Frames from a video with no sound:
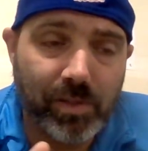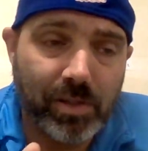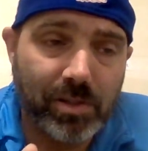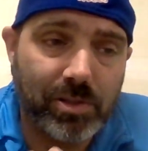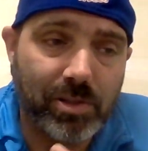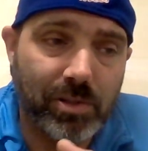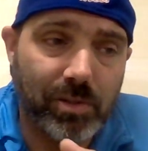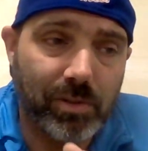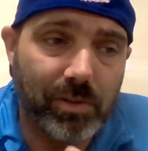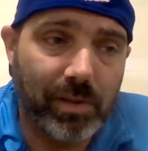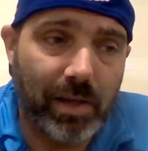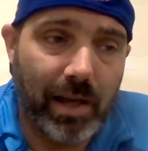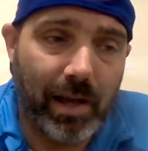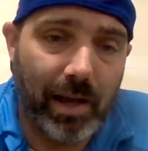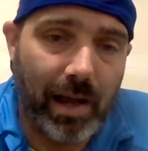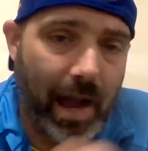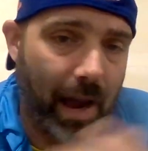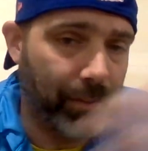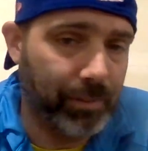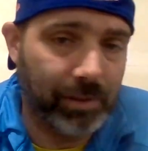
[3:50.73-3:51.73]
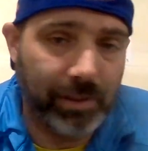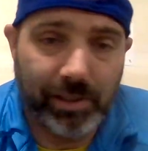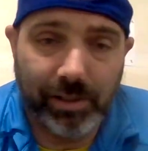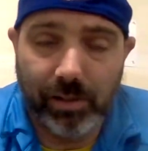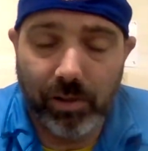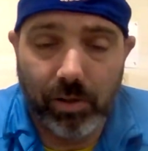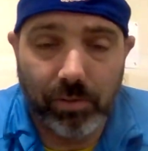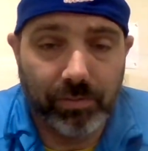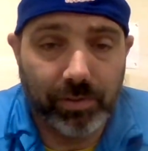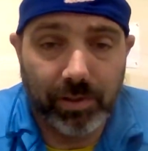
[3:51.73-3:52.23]
So I would lean
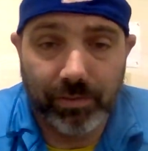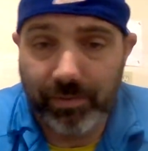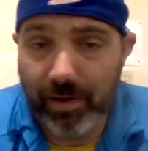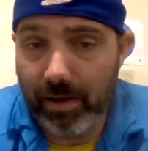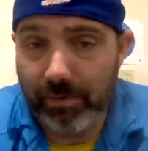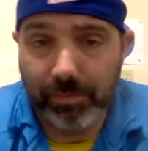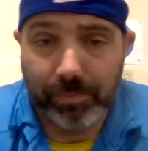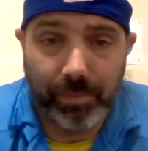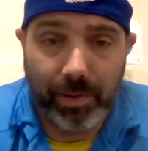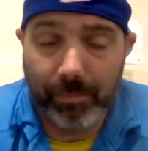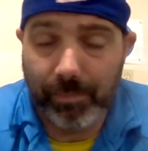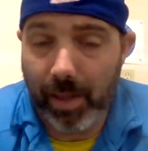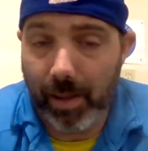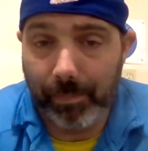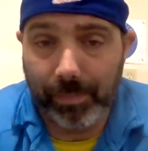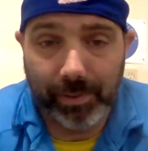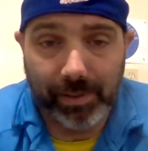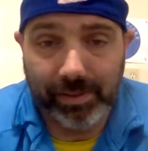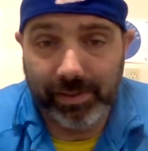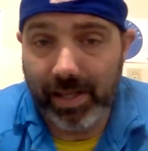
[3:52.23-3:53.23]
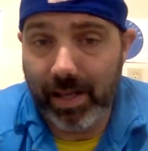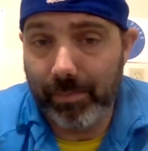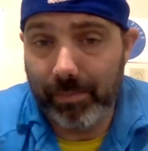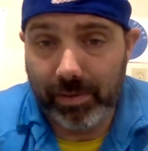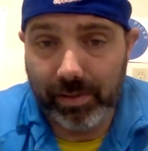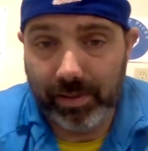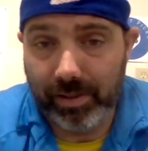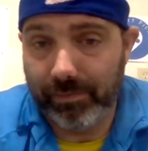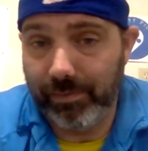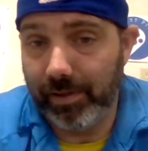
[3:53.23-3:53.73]
over if I'm not playing that.
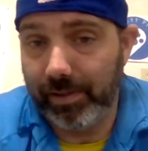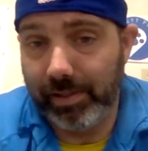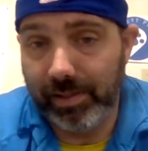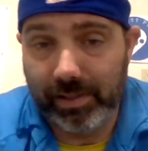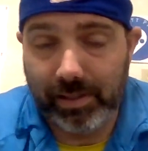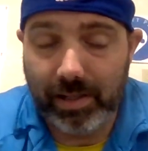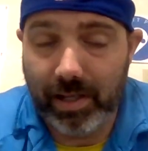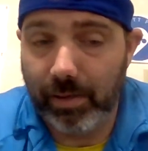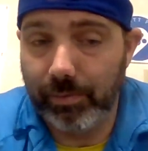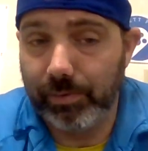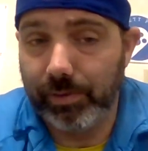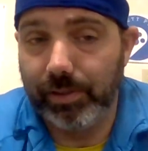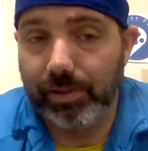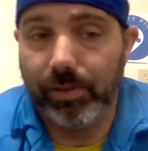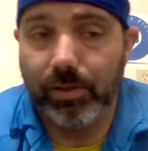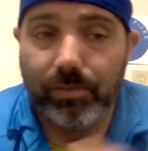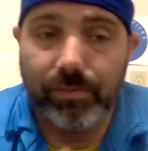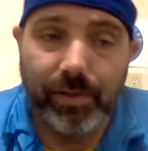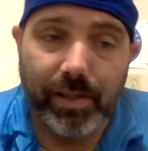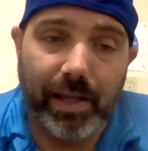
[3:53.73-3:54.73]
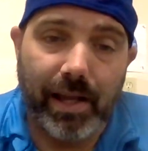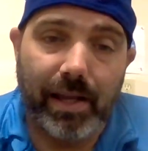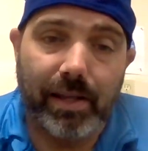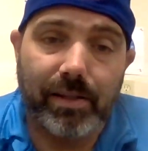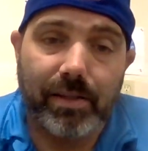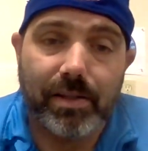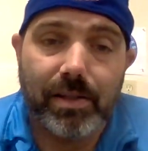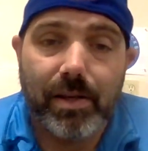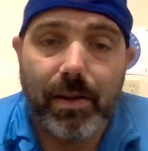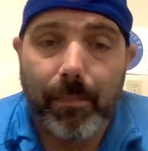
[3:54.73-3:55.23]
But if I did, I would lean over that.
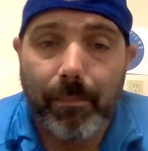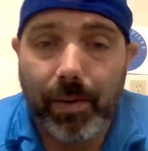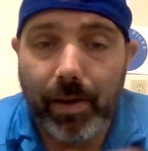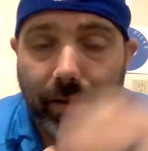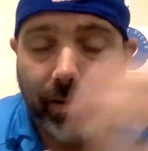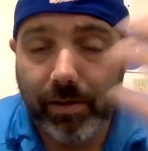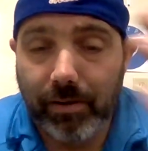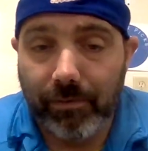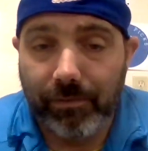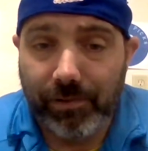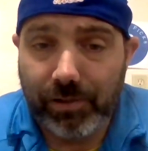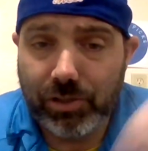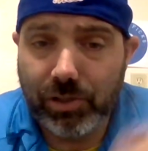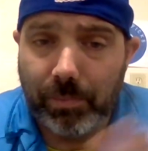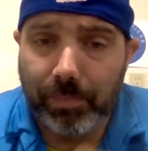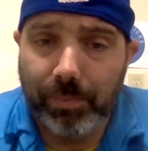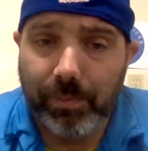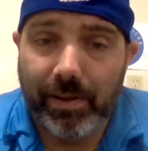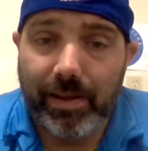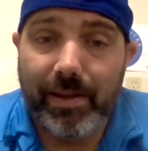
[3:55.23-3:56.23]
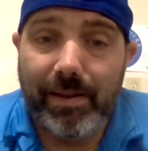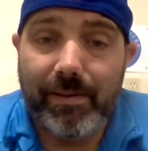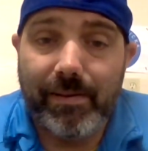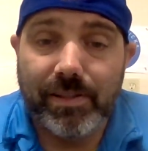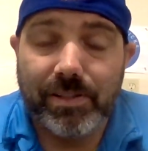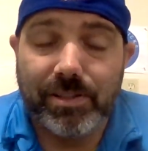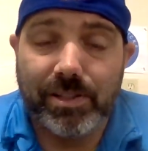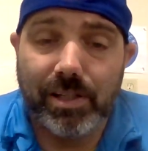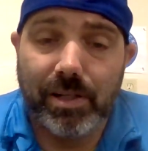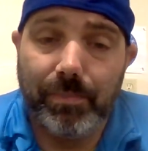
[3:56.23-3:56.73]
But your official play
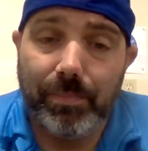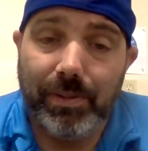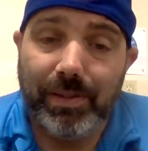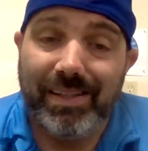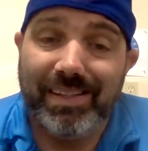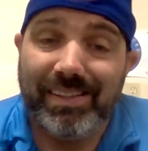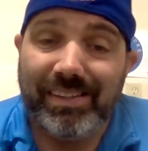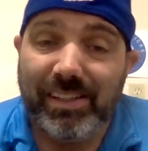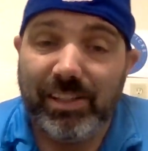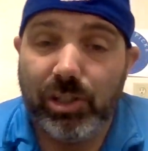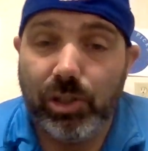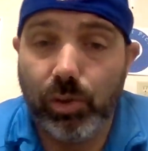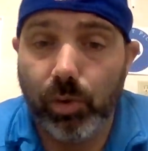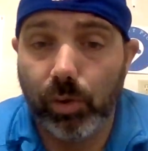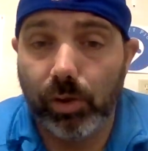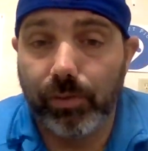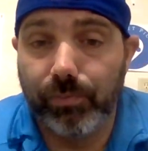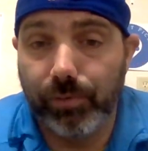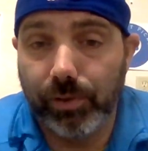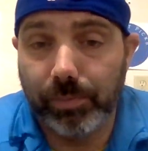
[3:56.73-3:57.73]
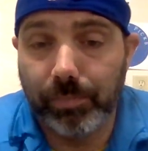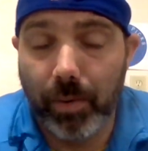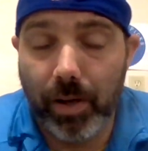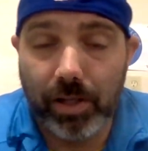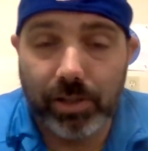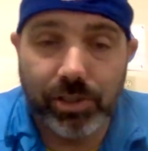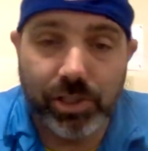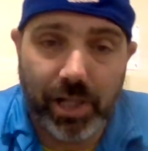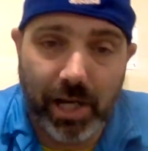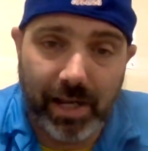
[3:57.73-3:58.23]
is going to be the New York
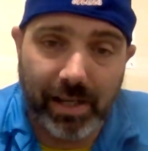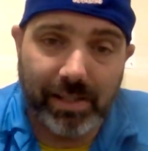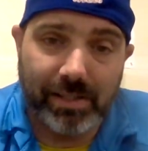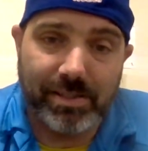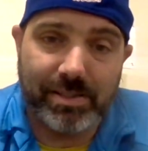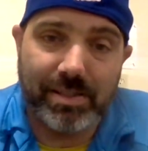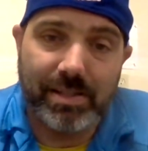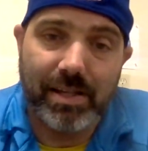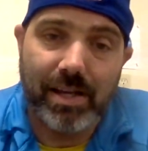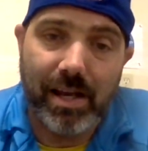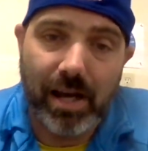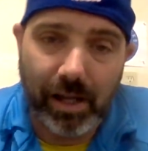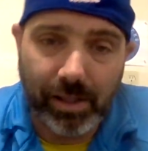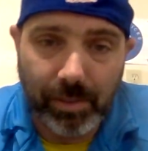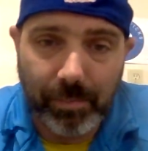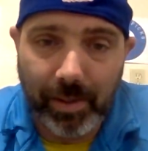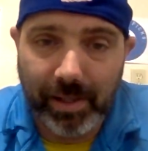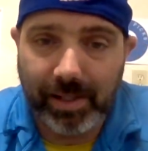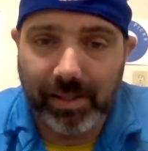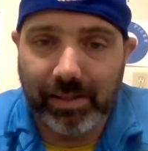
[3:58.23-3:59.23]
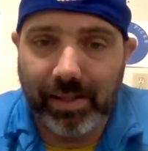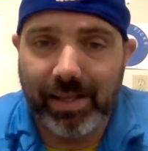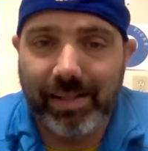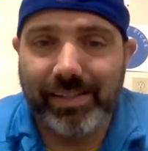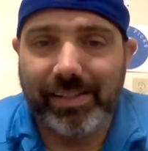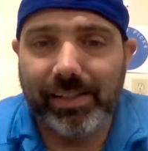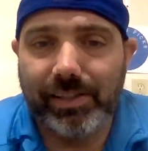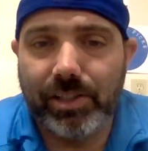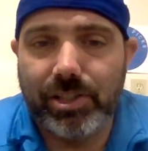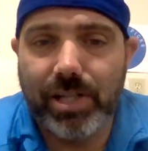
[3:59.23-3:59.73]
Football Giants on the money line
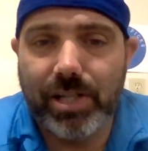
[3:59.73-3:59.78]
to get the